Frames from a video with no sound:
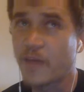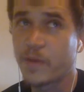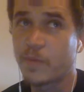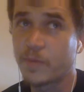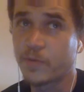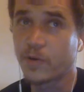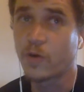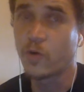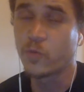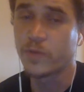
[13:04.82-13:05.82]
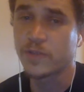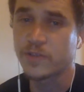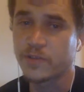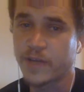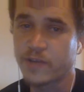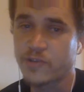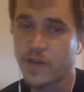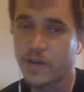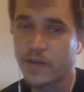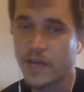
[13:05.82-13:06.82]
many people are homeless or
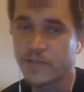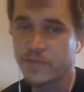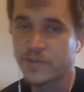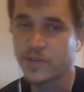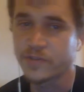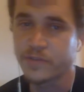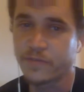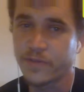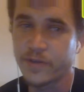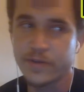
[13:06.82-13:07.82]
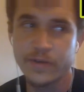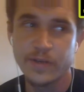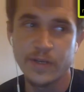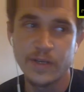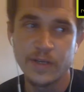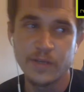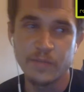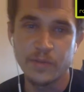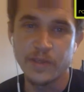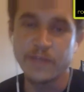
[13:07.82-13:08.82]
downtrodden as a result of their
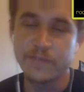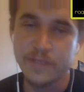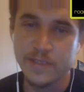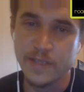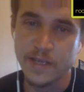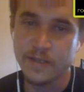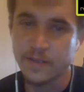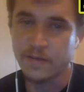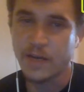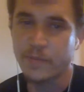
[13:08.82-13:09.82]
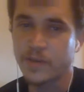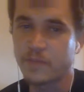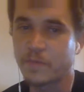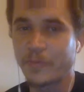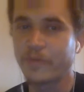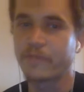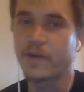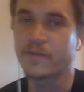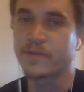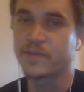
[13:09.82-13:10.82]
belief in the state? You know, how many of these people are
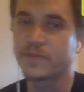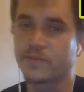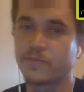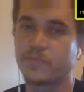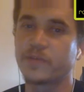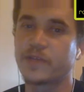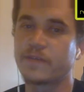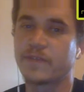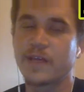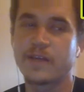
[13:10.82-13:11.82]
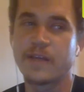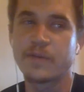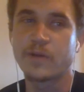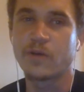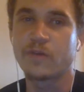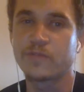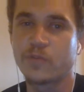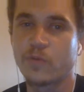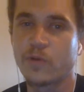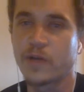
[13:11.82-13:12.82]
veterans who believe that they would go off
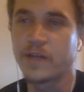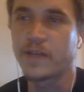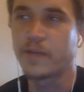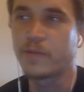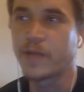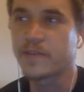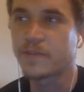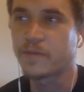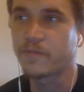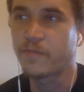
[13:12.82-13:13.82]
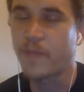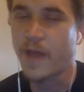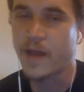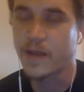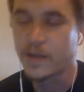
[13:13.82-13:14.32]
to war and they would get something from that,